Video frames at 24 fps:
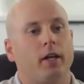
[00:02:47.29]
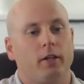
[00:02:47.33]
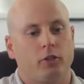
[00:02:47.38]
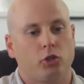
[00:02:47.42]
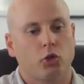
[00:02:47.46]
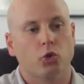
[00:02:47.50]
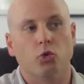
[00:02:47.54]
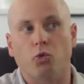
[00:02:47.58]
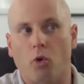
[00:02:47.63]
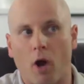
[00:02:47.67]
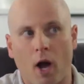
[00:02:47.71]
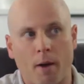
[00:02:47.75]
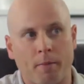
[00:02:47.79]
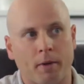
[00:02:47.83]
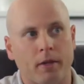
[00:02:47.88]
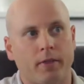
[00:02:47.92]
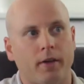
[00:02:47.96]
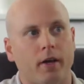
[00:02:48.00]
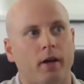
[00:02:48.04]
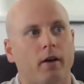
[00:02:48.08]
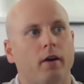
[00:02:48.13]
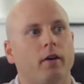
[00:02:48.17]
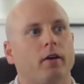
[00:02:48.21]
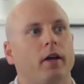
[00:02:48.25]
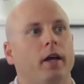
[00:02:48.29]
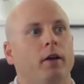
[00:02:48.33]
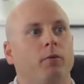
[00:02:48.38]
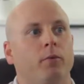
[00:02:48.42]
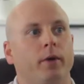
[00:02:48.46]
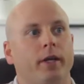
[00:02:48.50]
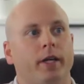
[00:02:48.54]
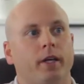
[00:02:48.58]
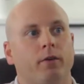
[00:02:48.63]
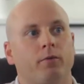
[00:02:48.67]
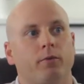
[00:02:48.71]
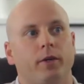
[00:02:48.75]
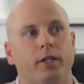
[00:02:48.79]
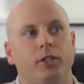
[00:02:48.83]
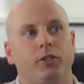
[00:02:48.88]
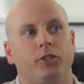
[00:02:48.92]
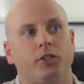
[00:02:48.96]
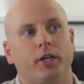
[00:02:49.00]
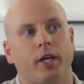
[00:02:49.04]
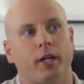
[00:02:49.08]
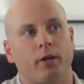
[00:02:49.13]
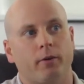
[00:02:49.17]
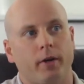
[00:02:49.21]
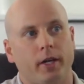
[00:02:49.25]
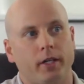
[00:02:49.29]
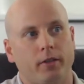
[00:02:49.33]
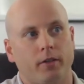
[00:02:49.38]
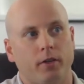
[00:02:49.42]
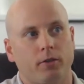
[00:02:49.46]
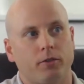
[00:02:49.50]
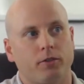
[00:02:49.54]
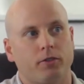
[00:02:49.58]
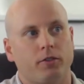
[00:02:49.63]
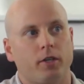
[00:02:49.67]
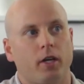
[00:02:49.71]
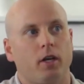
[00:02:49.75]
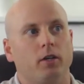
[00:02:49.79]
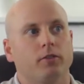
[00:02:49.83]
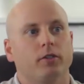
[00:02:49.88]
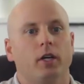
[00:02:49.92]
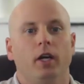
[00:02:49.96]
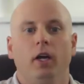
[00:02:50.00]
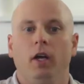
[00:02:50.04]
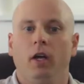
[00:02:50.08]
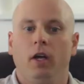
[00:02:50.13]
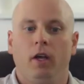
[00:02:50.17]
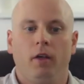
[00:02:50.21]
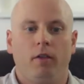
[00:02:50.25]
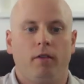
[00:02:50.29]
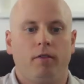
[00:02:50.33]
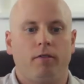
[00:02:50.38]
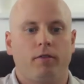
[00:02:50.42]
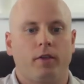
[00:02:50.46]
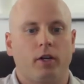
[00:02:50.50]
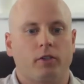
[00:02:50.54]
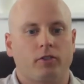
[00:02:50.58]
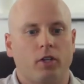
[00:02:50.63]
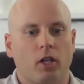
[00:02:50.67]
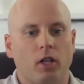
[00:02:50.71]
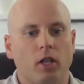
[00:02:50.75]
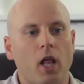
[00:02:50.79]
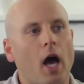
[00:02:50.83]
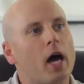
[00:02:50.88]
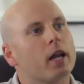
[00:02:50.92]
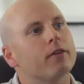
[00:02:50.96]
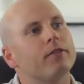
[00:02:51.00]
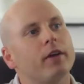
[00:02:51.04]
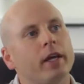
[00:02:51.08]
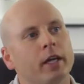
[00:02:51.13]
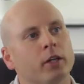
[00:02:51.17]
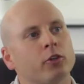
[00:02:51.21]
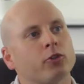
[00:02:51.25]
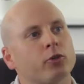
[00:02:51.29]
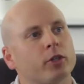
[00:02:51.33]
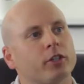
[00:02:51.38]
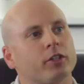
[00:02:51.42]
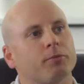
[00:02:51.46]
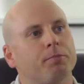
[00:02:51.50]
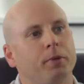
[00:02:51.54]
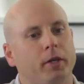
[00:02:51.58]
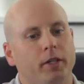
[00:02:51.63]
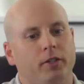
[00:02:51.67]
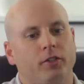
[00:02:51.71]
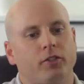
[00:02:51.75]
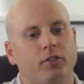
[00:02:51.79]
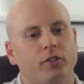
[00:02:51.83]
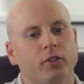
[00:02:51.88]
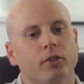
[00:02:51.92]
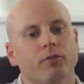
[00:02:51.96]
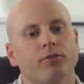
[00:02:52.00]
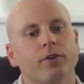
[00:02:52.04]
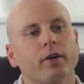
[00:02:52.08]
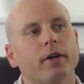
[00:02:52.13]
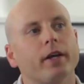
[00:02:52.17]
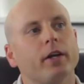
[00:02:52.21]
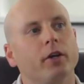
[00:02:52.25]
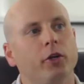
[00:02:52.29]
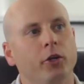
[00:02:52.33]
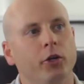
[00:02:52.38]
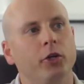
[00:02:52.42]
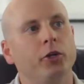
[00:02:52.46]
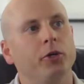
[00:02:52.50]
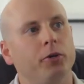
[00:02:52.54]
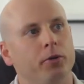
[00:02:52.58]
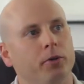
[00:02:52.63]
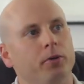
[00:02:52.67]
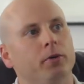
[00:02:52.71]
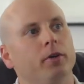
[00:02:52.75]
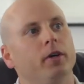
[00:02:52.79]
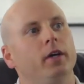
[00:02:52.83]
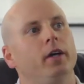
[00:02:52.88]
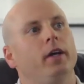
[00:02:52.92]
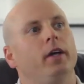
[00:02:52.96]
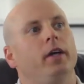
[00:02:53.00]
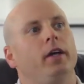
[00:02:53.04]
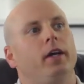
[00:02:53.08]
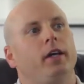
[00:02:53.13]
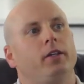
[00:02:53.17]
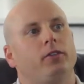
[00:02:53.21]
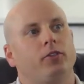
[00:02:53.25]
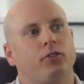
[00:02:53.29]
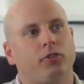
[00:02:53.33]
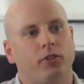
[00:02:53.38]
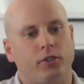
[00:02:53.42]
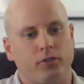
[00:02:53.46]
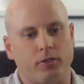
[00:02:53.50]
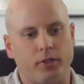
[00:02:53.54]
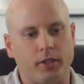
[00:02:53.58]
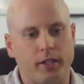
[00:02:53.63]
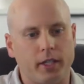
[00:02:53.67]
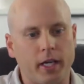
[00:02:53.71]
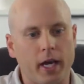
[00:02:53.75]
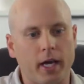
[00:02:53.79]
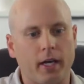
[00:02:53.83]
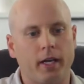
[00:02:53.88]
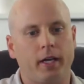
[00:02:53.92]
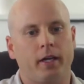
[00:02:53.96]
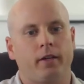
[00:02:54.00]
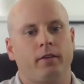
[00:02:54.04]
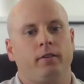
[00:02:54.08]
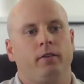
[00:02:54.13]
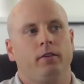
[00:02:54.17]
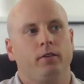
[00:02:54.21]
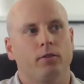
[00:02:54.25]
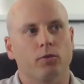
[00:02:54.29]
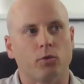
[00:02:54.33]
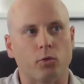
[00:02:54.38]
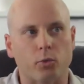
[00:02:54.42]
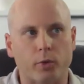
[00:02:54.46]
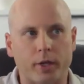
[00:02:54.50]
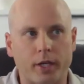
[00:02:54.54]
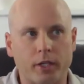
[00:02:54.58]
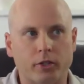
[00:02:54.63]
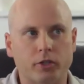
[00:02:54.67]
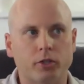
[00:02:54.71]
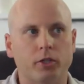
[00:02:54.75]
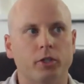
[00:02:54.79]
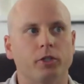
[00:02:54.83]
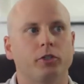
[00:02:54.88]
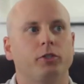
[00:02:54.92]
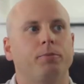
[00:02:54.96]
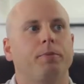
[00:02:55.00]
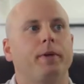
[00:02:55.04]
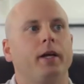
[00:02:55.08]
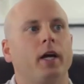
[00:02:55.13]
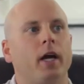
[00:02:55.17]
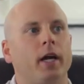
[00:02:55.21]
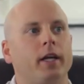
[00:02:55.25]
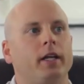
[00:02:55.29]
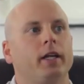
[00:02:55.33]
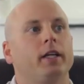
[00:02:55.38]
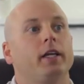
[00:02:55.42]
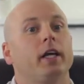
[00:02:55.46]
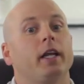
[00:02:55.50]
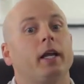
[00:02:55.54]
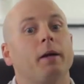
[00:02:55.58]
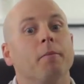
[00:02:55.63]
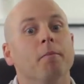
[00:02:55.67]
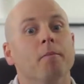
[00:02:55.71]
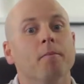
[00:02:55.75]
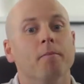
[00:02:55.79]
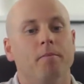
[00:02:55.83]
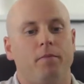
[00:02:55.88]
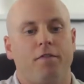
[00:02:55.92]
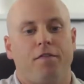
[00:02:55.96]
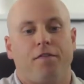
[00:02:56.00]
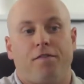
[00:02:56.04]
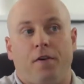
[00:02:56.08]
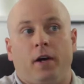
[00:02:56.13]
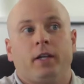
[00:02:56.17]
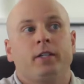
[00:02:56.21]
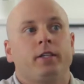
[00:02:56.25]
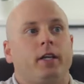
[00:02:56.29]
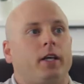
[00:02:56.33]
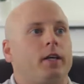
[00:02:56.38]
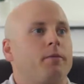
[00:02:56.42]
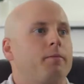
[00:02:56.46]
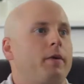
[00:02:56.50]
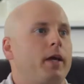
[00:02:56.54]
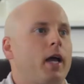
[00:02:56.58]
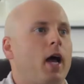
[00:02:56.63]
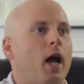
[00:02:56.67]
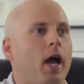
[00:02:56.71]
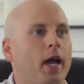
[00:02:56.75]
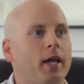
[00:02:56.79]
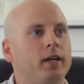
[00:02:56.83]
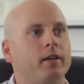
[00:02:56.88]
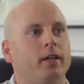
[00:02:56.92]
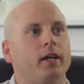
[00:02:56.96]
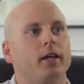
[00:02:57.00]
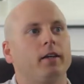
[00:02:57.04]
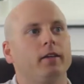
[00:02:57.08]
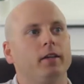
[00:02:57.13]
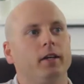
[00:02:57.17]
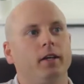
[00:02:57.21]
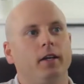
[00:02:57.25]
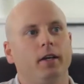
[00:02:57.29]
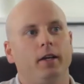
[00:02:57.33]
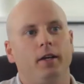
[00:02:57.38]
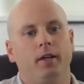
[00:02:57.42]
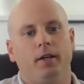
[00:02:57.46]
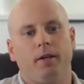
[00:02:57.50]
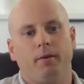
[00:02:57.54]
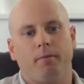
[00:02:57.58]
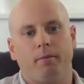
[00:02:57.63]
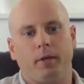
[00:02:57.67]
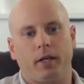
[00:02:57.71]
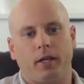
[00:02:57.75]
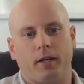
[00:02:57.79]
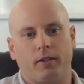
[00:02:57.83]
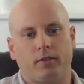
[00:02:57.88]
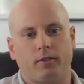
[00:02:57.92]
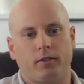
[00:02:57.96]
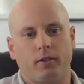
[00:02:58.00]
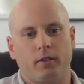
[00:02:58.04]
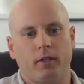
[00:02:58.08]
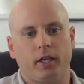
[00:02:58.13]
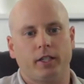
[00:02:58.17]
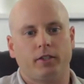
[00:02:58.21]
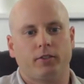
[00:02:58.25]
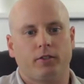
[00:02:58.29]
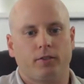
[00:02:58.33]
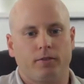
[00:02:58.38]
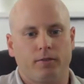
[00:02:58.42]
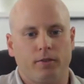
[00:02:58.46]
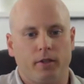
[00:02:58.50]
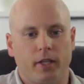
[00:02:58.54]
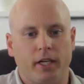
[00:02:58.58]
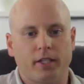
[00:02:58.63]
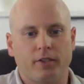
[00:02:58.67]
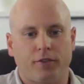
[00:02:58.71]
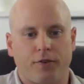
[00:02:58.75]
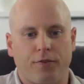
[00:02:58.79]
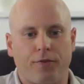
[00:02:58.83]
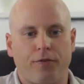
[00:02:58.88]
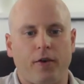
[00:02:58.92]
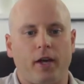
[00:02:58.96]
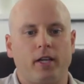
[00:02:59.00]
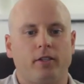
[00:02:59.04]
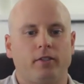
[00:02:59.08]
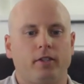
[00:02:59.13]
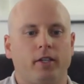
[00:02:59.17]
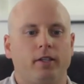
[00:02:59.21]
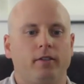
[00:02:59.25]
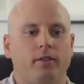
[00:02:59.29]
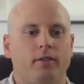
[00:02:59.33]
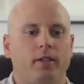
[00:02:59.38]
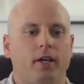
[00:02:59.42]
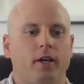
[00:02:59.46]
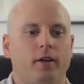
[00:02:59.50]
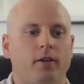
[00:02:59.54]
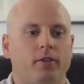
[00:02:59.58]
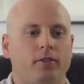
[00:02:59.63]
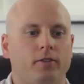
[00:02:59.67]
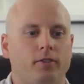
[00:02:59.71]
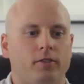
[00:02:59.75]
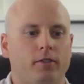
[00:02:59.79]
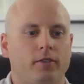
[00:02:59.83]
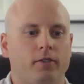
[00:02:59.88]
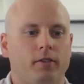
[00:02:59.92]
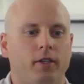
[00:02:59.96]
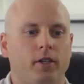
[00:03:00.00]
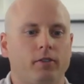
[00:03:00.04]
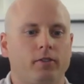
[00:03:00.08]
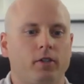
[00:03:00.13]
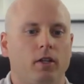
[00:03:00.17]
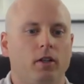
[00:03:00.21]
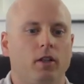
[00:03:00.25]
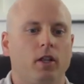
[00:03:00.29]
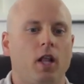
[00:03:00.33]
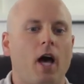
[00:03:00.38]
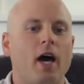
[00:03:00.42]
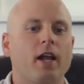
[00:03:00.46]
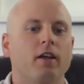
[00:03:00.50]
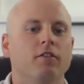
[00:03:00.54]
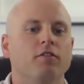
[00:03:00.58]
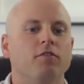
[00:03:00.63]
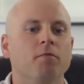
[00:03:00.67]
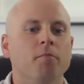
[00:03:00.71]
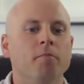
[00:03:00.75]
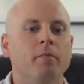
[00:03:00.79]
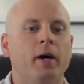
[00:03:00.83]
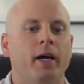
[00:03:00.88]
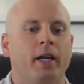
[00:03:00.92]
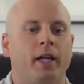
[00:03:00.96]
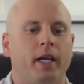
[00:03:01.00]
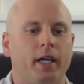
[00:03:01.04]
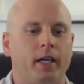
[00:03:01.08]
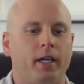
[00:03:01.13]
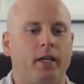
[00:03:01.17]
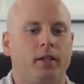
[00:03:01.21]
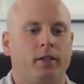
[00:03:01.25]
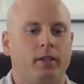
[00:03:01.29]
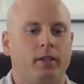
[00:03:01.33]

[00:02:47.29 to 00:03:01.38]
had a trauma there, and we can regenerate those cells. There's a lot of interest, but it's still very new. It's just getting research behind it, getting funding behind it because let's let's face it there's there's a lot of money